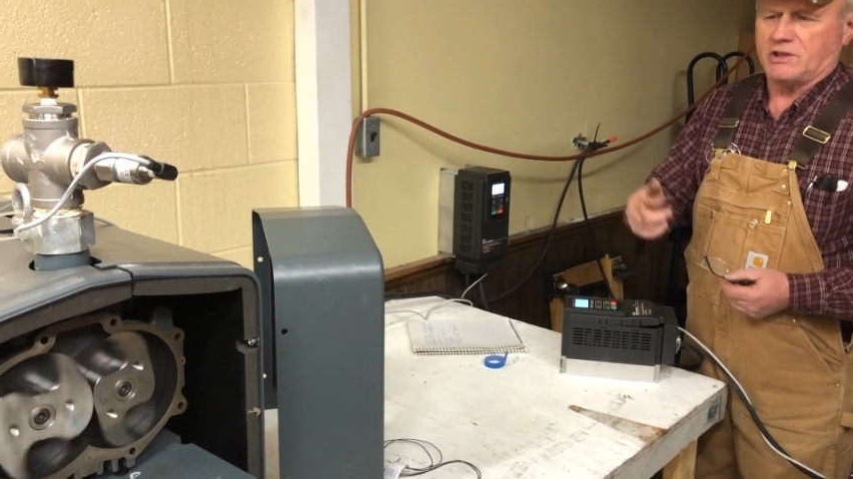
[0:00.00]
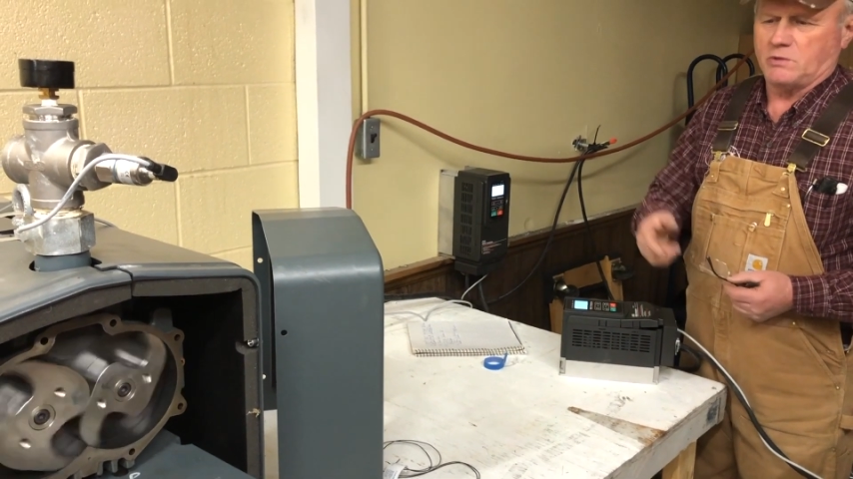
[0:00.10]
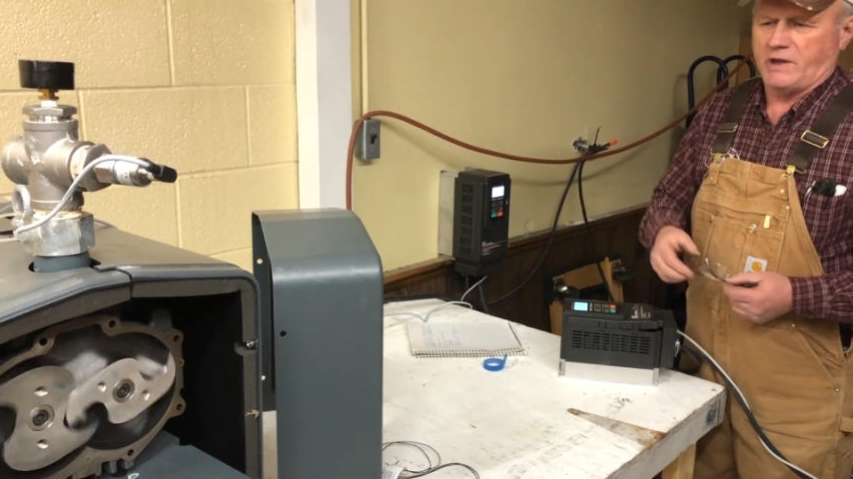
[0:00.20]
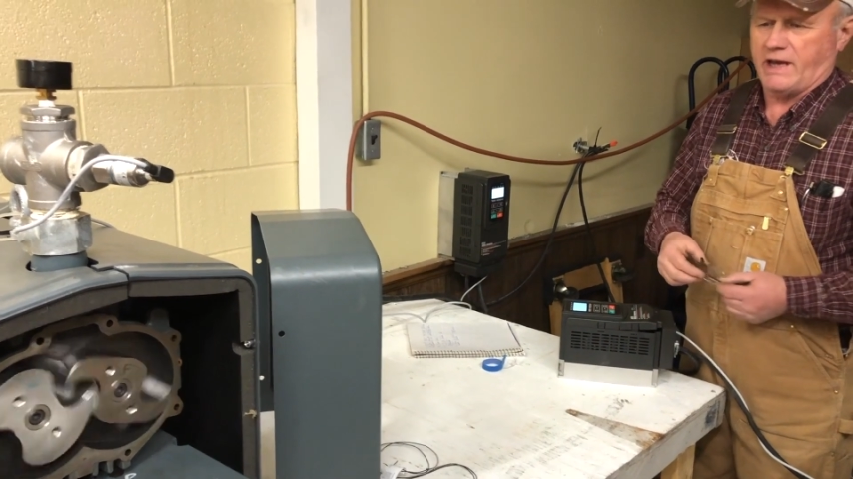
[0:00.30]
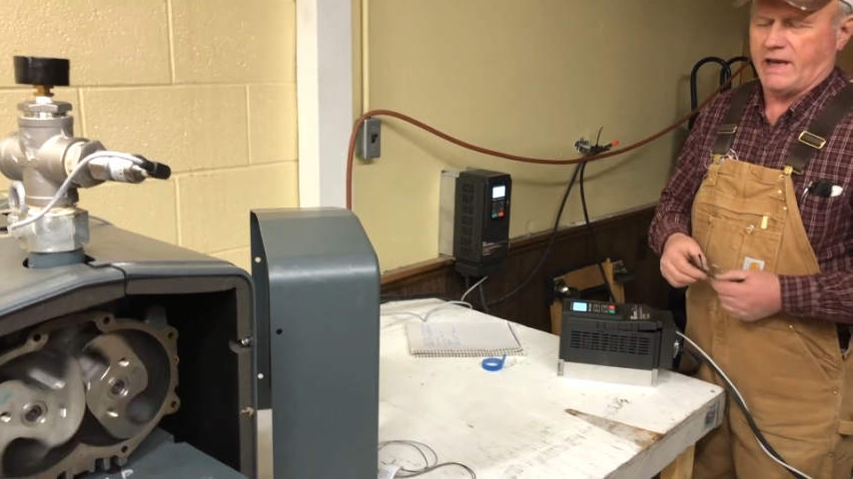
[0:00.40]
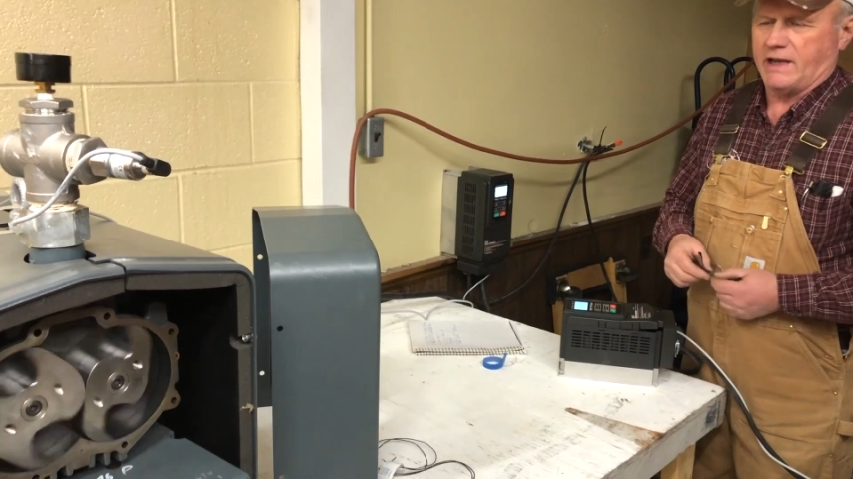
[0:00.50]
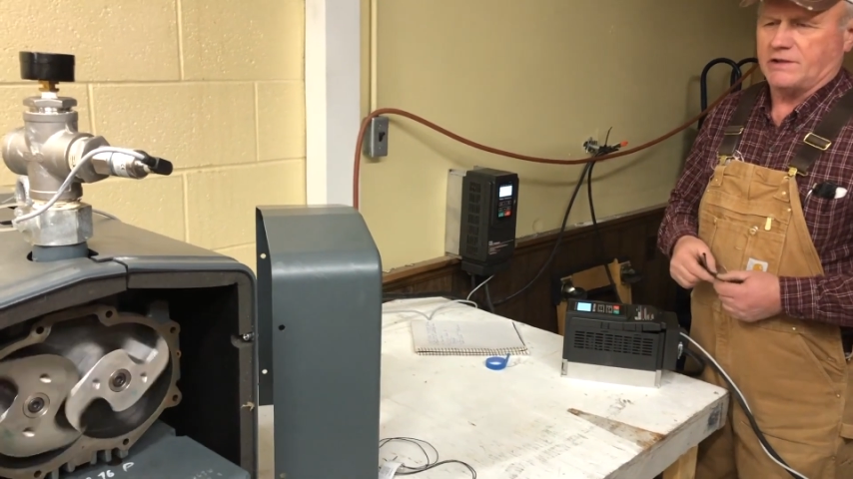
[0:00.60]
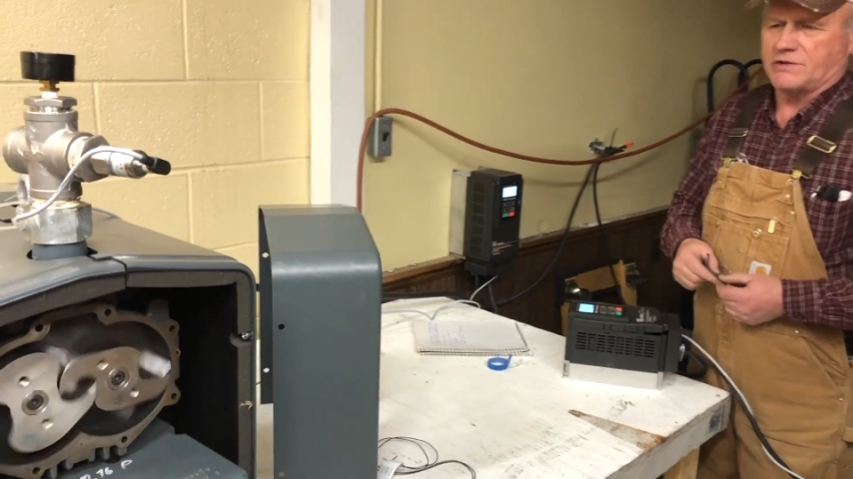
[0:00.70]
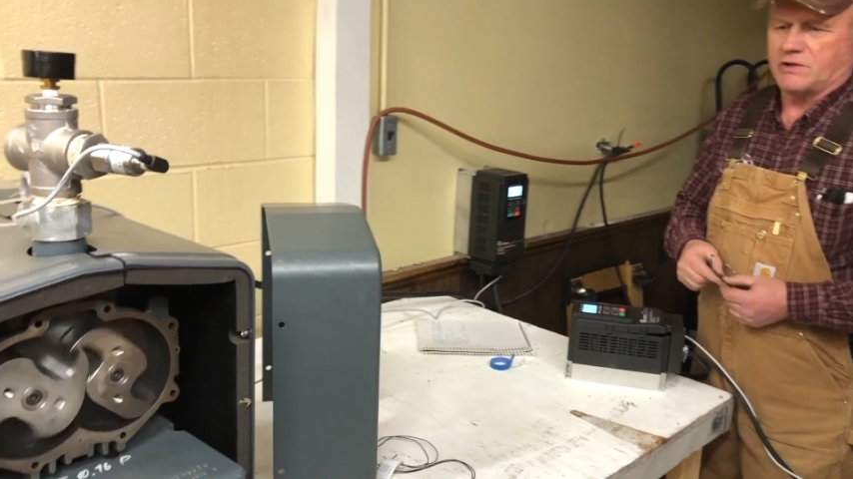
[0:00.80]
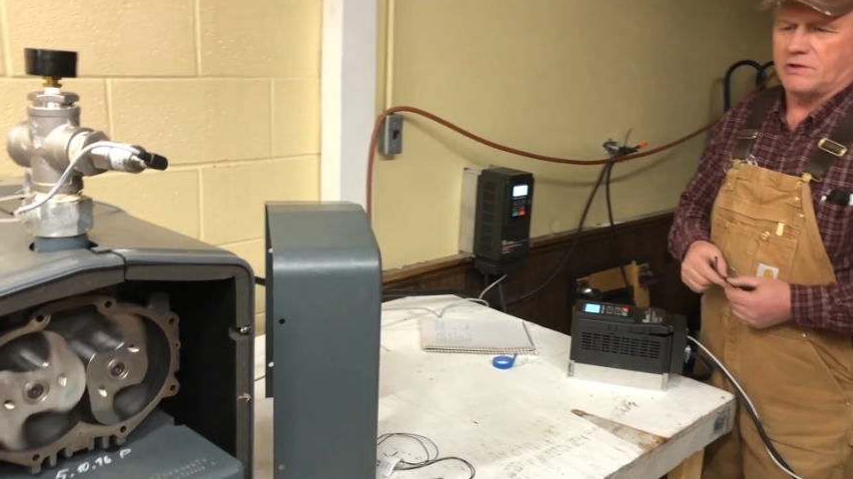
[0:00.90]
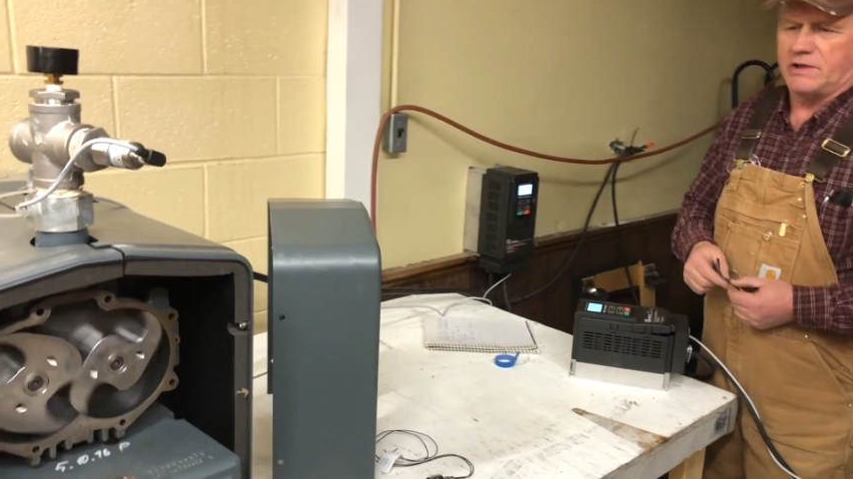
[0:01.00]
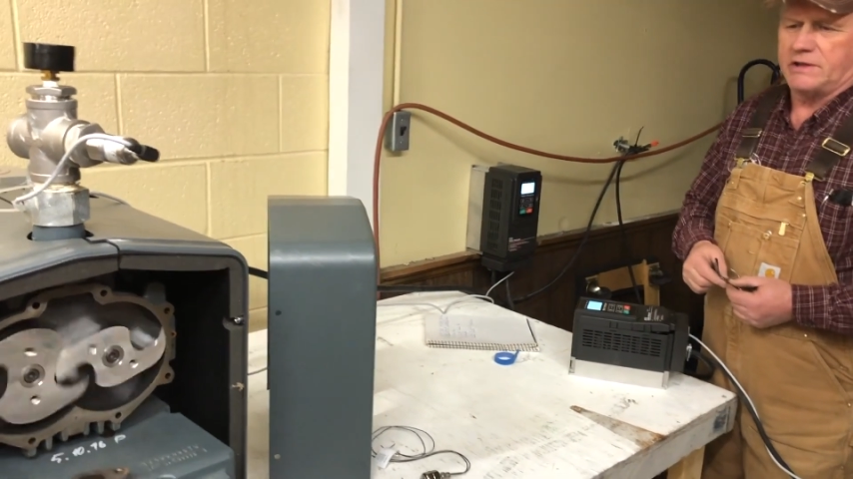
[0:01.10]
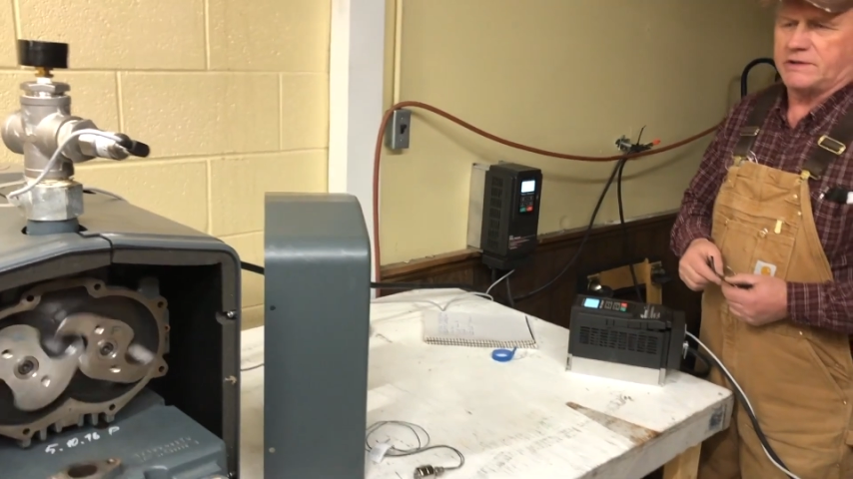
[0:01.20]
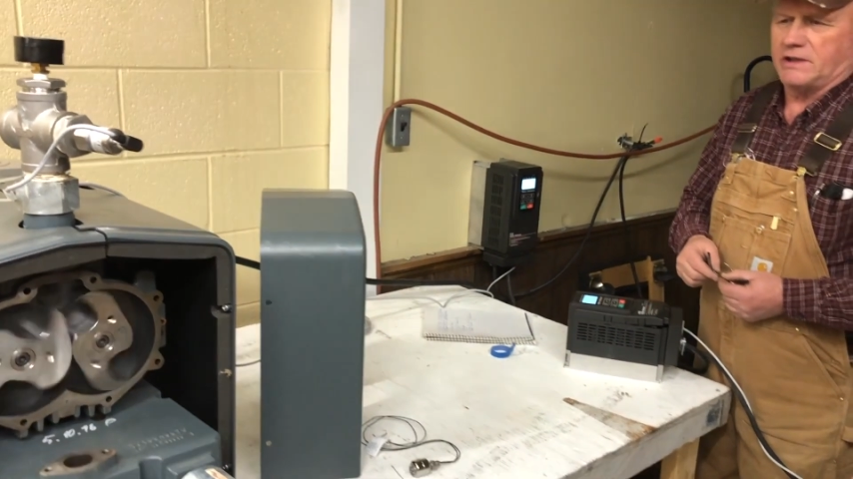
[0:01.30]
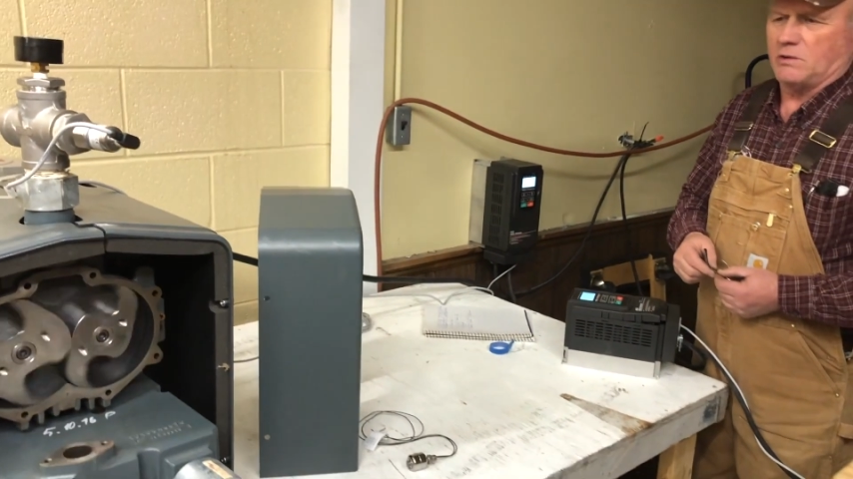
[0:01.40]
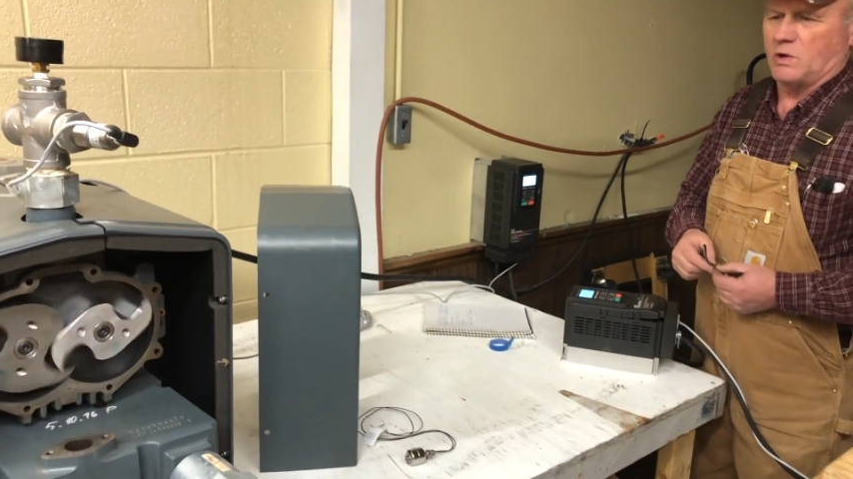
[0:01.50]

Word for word: year we had it so that uh,